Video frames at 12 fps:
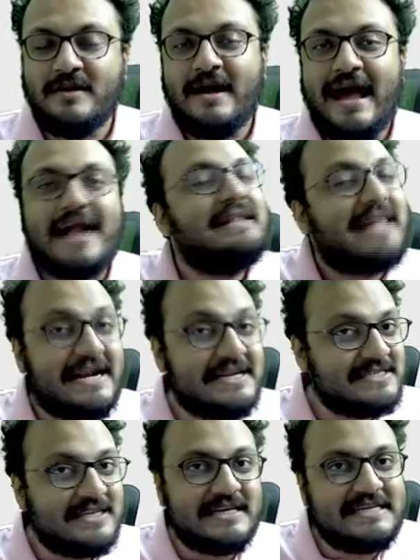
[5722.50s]
And that is
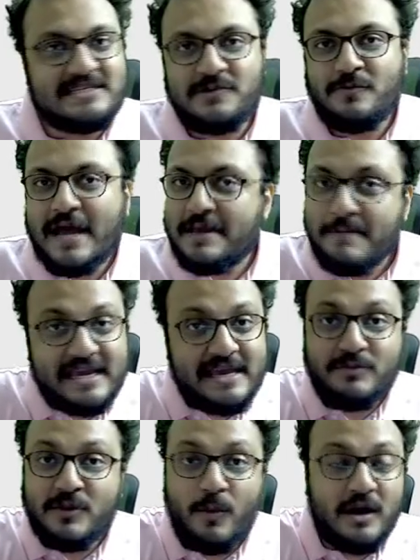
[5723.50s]
the reason why he became
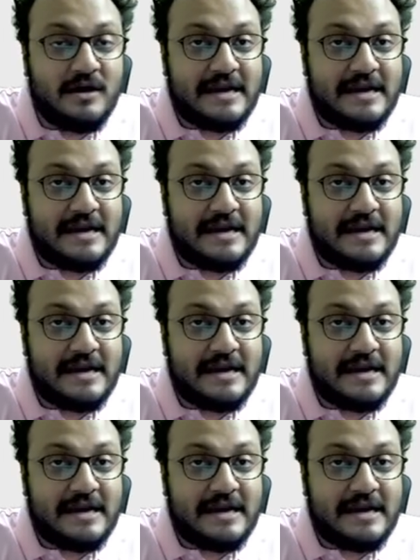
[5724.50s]
the world